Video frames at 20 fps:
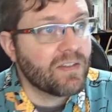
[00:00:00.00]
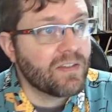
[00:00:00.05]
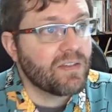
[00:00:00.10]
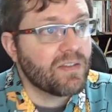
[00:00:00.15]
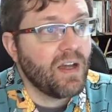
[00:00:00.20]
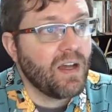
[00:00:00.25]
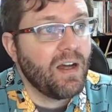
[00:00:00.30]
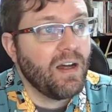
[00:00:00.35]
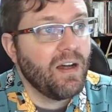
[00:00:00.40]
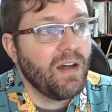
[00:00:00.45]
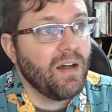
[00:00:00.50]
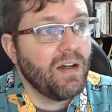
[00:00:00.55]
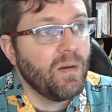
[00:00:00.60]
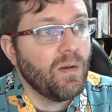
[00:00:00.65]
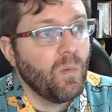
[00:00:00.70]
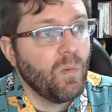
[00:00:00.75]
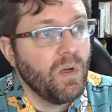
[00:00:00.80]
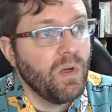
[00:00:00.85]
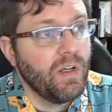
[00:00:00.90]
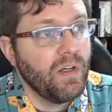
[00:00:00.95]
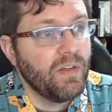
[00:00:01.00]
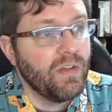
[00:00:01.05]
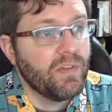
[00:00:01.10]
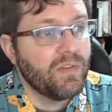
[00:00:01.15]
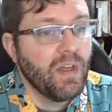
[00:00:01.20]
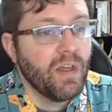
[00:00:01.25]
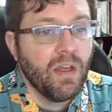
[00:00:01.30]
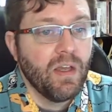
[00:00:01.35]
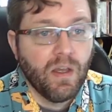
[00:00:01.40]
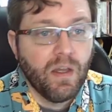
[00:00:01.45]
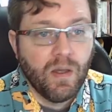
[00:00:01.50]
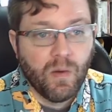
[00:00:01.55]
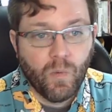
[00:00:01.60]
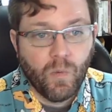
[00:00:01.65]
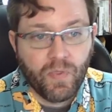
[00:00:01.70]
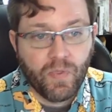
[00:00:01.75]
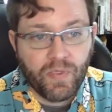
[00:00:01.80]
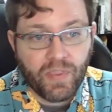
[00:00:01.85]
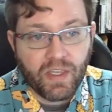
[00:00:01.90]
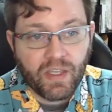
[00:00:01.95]
saw was
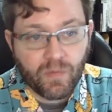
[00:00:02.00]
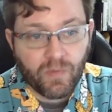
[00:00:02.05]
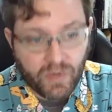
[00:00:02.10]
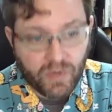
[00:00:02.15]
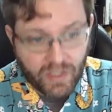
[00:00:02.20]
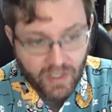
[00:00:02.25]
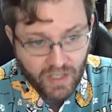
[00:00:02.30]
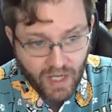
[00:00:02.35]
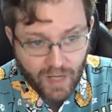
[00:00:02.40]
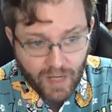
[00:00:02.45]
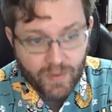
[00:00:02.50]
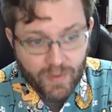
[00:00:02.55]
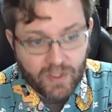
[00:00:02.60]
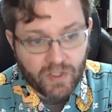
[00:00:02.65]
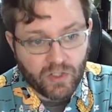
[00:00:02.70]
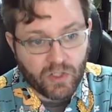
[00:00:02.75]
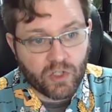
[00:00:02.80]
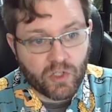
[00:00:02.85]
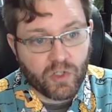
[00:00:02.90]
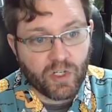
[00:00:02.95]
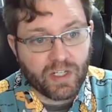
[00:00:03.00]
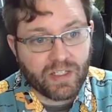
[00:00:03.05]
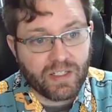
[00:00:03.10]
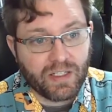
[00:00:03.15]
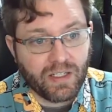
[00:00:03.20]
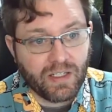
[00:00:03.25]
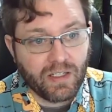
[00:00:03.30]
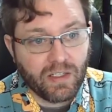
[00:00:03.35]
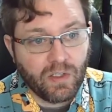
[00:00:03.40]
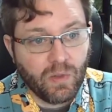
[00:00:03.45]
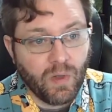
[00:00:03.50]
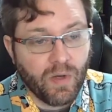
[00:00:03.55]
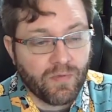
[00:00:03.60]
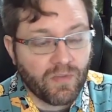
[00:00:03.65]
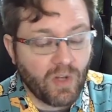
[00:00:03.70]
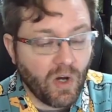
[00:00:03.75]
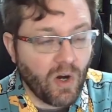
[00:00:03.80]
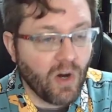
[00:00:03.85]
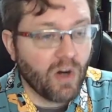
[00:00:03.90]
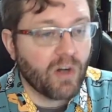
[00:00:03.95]
when the economy is constricting, you have
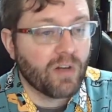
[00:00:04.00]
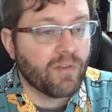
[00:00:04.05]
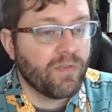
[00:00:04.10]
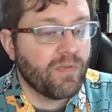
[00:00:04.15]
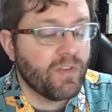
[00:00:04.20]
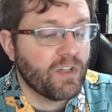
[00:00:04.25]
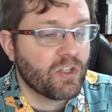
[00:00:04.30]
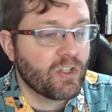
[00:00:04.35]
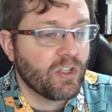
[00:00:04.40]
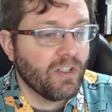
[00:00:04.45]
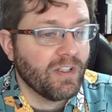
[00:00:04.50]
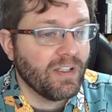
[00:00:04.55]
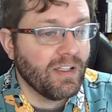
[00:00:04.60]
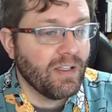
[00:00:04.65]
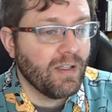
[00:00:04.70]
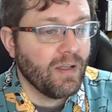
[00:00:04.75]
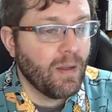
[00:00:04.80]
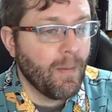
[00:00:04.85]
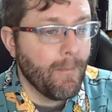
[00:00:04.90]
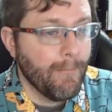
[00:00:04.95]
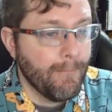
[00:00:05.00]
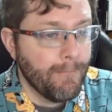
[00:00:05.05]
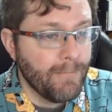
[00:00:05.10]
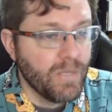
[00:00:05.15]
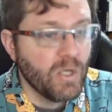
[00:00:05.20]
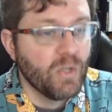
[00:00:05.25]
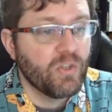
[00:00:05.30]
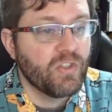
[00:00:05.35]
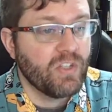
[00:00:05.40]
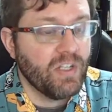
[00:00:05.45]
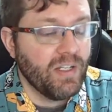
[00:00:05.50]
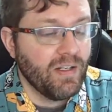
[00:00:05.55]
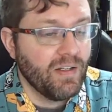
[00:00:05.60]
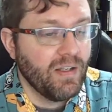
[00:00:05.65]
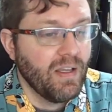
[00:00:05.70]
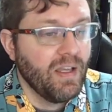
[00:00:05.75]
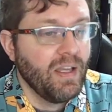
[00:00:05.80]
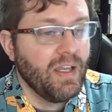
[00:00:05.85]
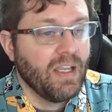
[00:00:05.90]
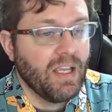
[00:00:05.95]
to artificially boost it.
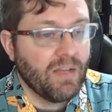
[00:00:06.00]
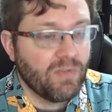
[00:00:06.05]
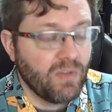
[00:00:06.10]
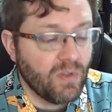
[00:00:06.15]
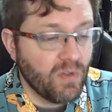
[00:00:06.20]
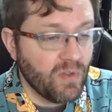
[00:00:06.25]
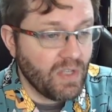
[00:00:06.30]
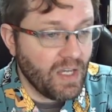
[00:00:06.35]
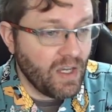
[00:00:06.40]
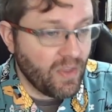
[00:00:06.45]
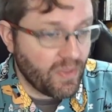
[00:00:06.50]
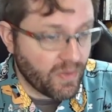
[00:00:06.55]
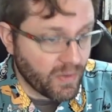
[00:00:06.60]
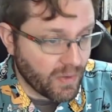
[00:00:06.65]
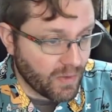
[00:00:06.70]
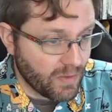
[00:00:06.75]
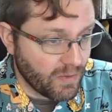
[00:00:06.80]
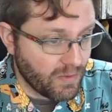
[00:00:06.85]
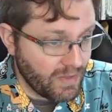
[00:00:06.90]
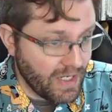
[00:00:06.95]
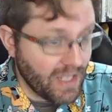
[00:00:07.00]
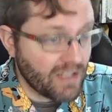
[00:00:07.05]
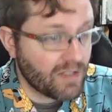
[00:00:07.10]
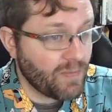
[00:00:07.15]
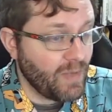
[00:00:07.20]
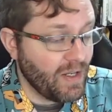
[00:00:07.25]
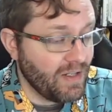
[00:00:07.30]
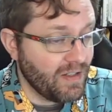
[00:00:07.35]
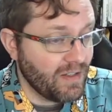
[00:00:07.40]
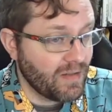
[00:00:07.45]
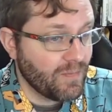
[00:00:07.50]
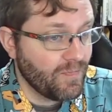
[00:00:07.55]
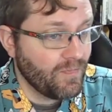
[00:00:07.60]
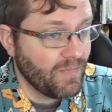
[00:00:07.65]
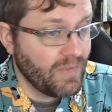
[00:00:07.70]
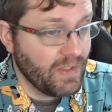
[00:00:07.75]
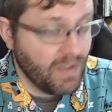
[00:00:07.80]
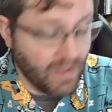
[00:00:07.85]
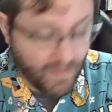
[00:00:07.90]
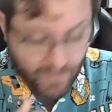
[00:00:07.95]
You have to do that through debt spending.
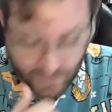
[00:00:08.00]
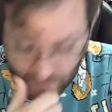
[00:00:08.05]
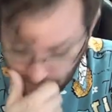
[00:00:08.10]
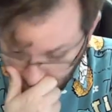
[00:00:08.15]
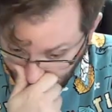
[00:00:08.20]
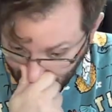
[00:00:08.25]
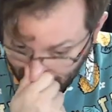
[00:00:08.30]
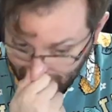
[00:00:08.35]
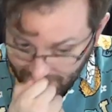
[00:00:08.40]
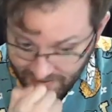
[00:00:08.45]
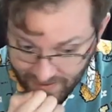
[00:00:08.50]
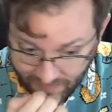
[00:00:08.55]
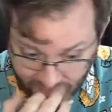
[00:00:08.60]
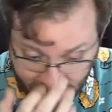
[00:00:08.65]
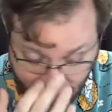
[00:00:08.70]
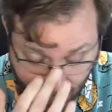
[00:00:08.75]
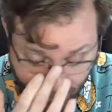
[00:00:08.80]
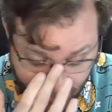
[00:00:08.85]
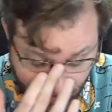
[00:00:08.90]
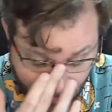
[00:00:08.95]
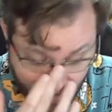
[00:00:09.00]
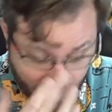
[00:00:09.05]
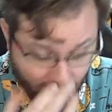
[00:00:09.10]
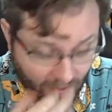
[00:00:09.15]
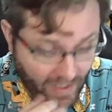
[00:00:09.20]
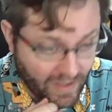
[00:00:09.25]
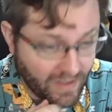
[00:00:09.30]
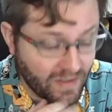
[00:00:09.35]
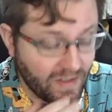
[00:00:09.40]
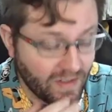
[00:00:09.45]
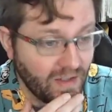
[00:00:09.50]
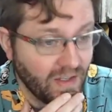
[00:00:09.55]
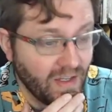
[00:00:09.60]
You have to spend, you have deficit spend